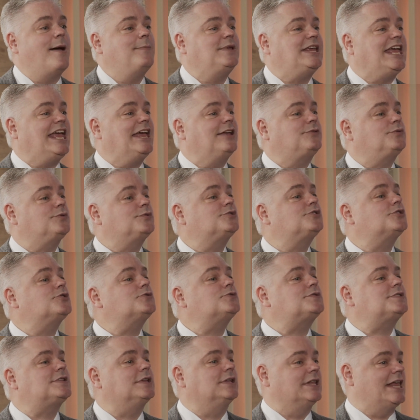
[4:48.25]
to introduce
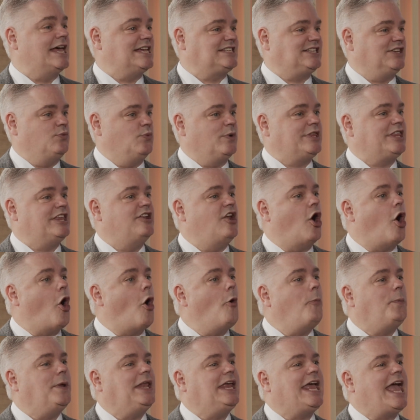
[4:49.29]
the lesson with an
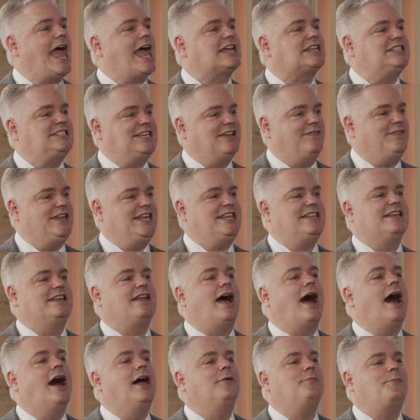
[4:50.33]
opening activity that
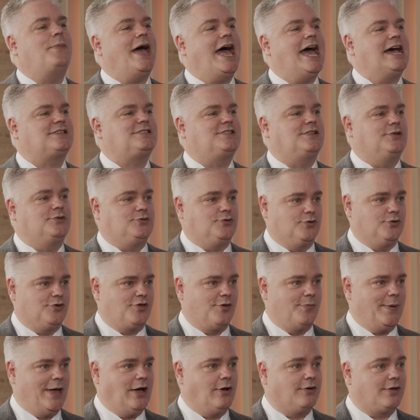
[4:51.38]
unpacks the truth
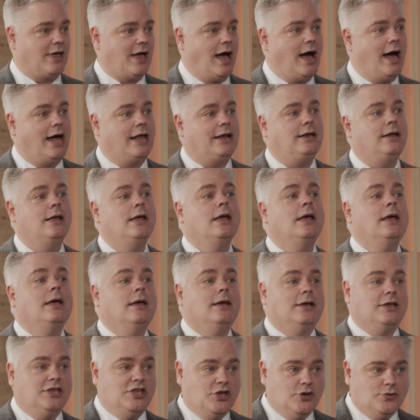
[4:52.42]
about God
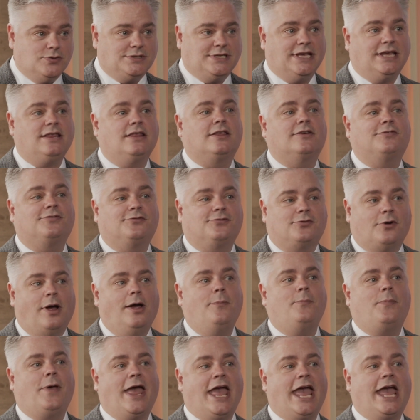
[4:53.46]
using the
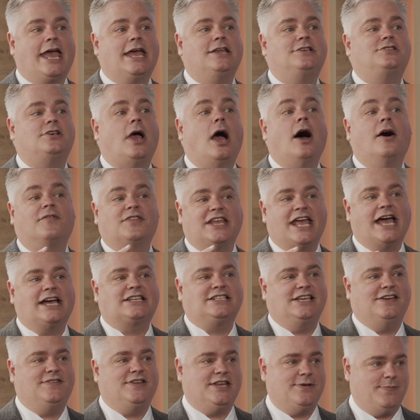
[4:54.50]
front page of the
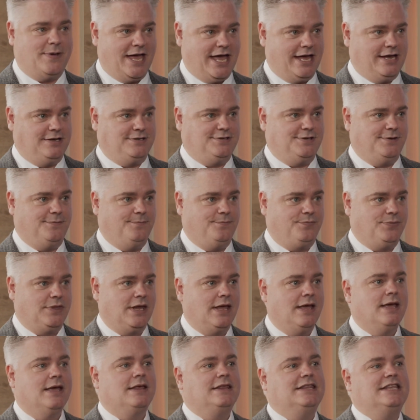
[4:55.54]
activity page.
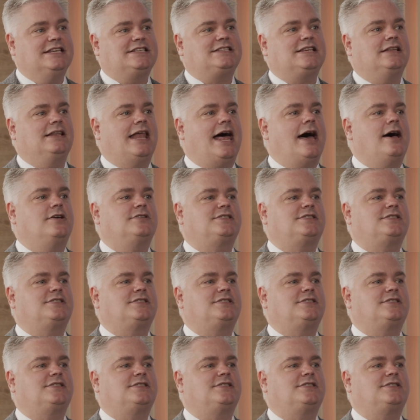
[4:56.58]
This allows